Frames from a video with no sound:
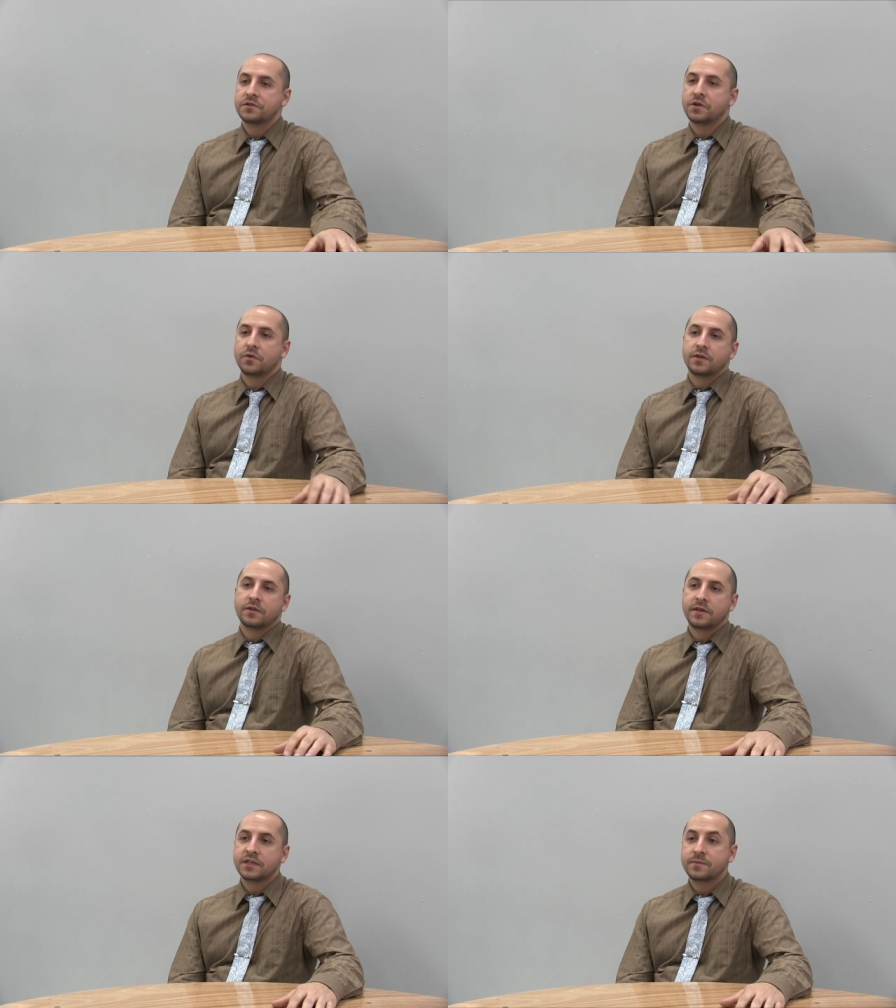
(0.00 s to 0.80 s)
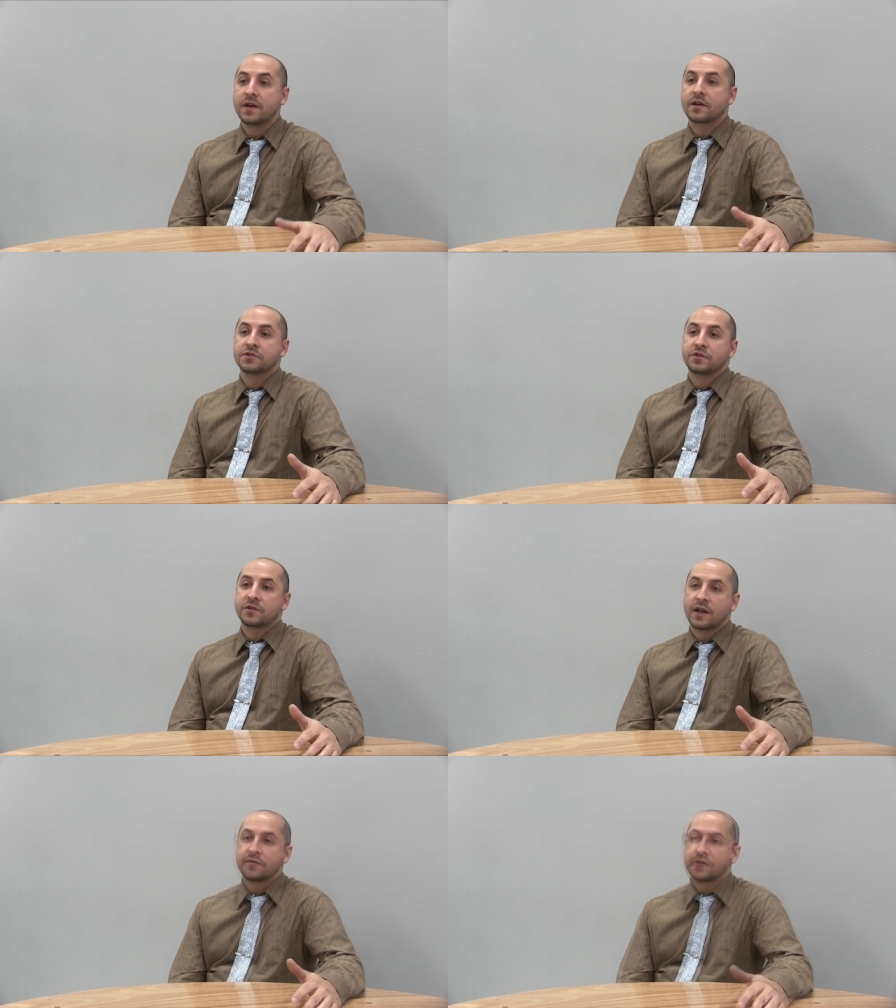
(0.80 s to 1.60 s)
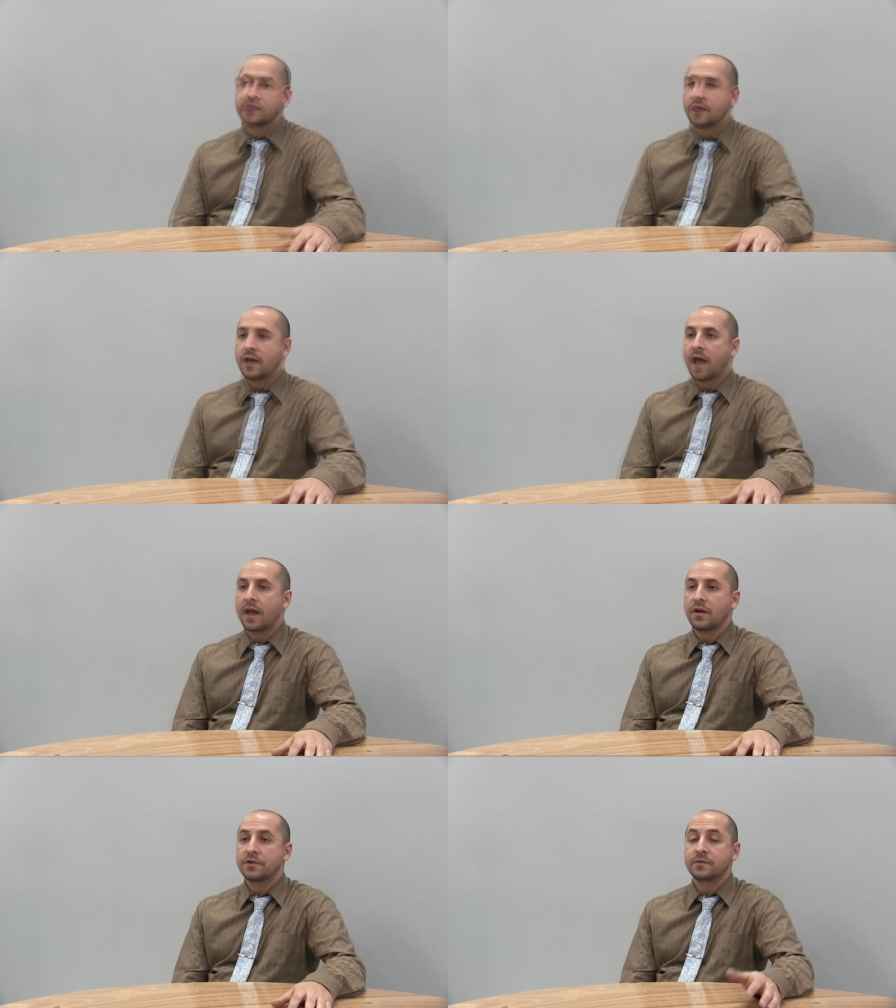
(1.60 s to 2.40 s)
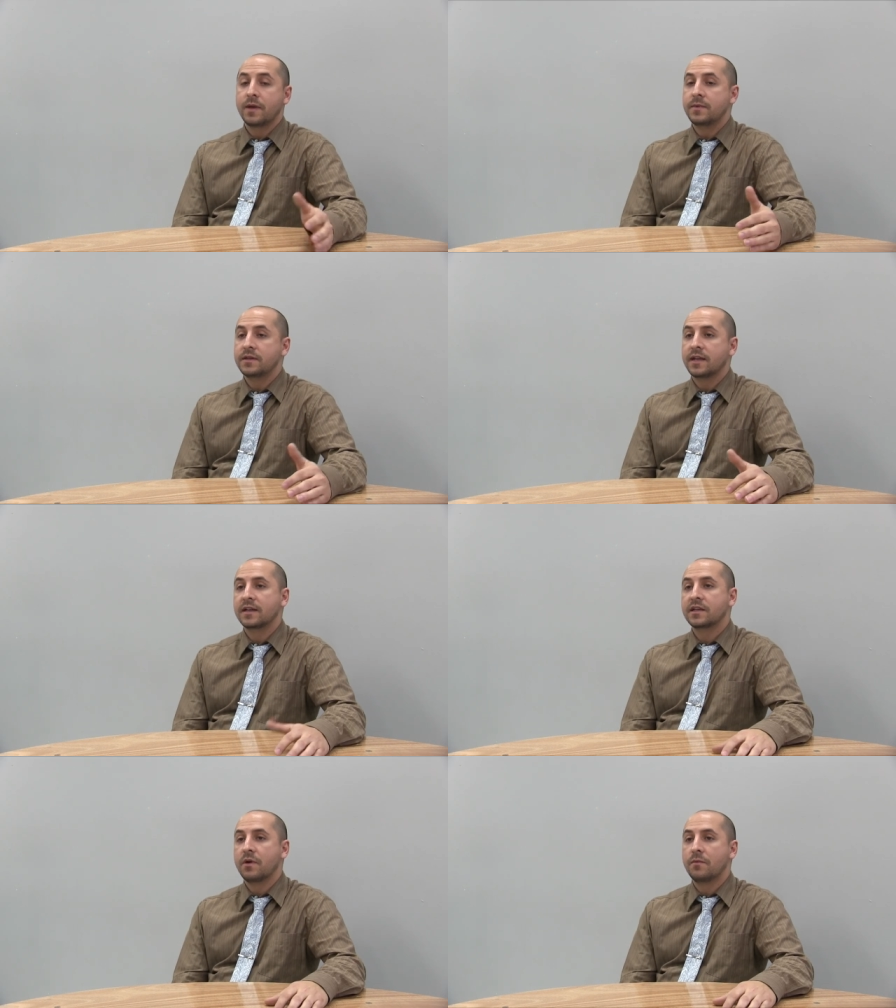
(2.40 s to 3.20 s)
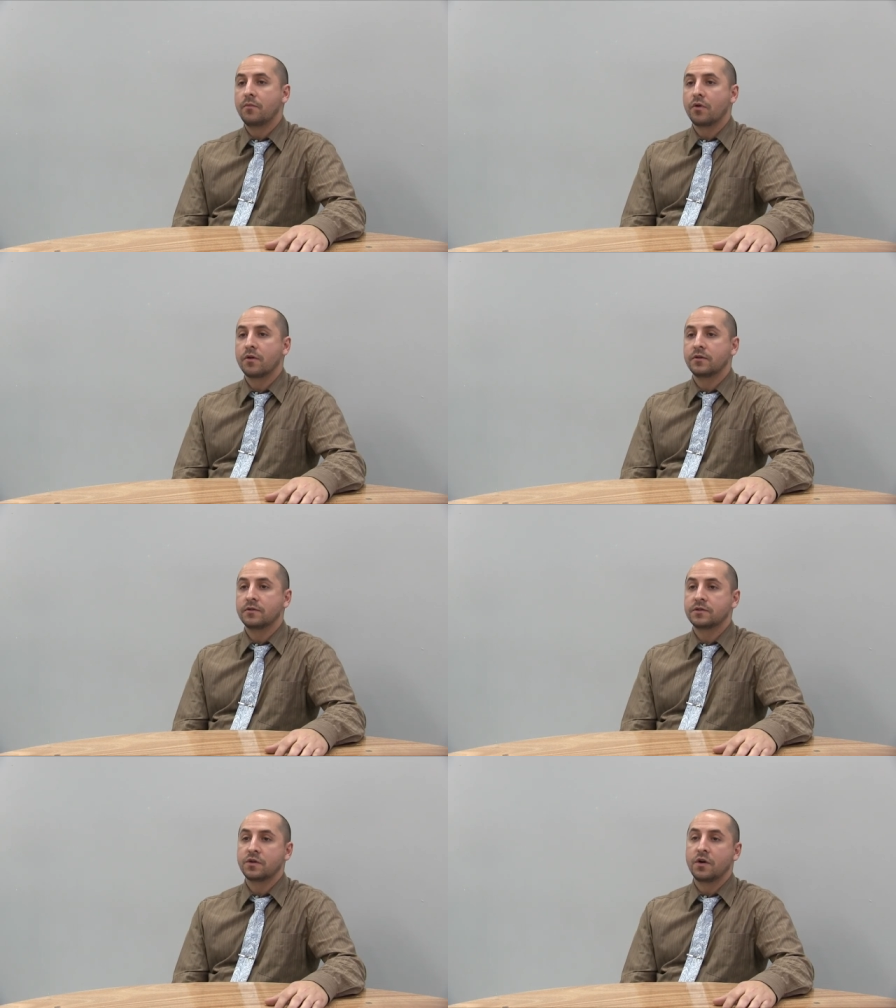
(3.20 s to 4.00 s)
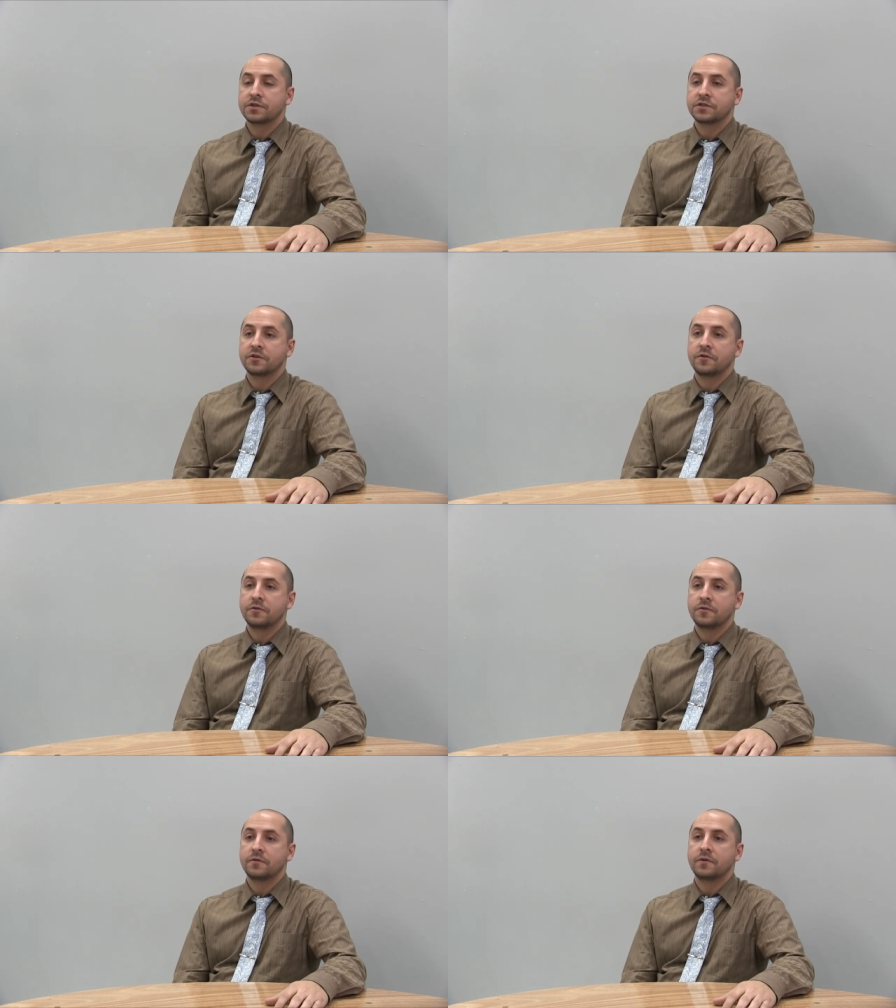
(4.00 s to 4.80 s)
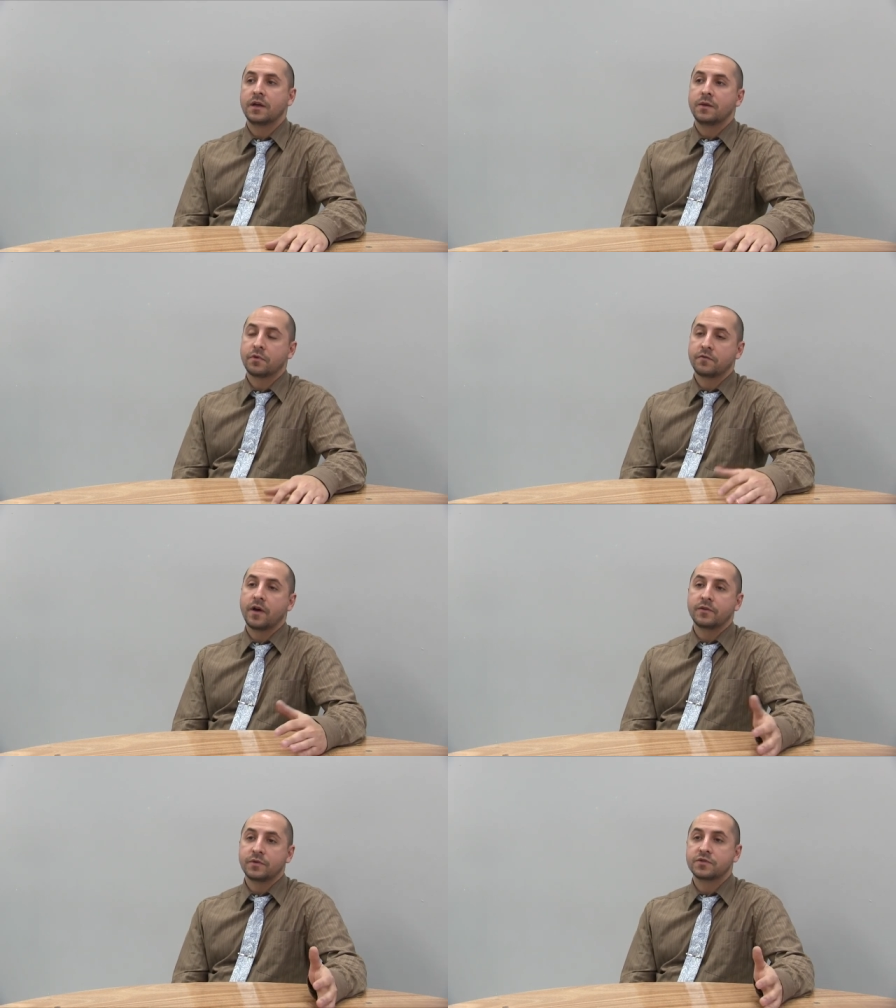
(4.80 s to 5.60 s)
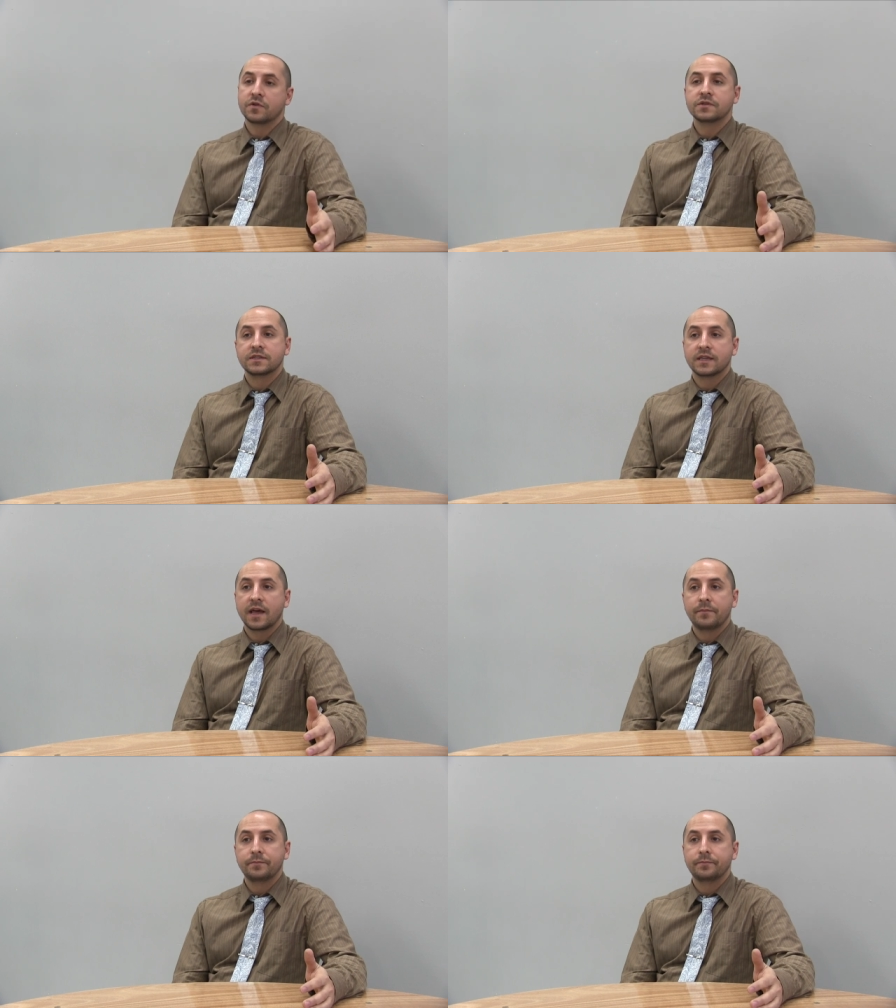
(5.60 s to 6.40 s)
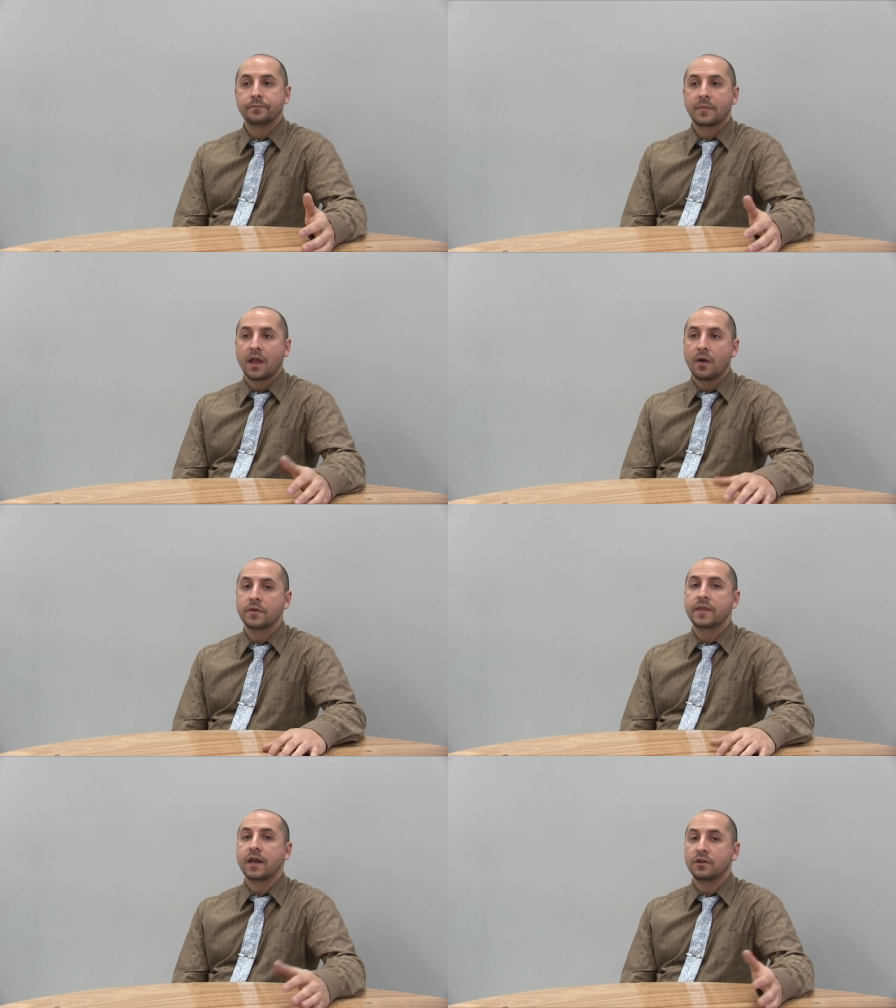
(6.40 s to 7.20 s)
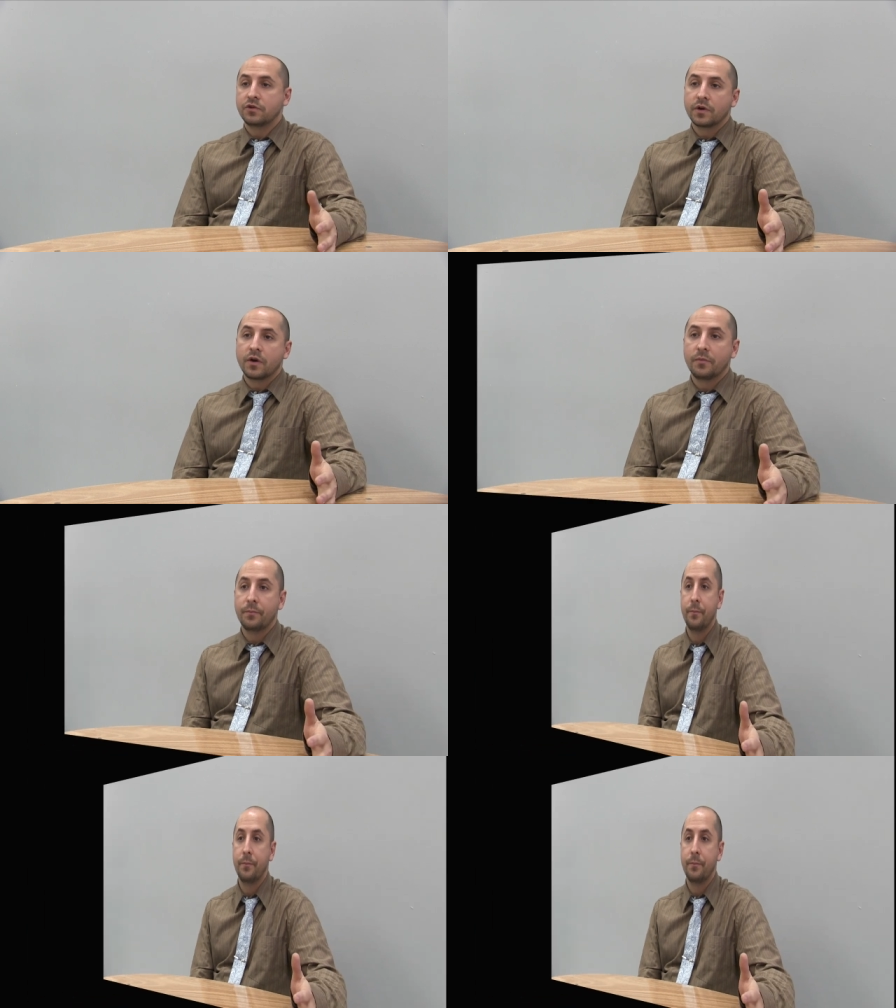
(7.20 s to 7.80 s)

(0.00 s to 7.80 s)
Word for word: So it, there needs to be a concerted effort, and also maybe to get them on board to also provide resources to them and what they can do at home.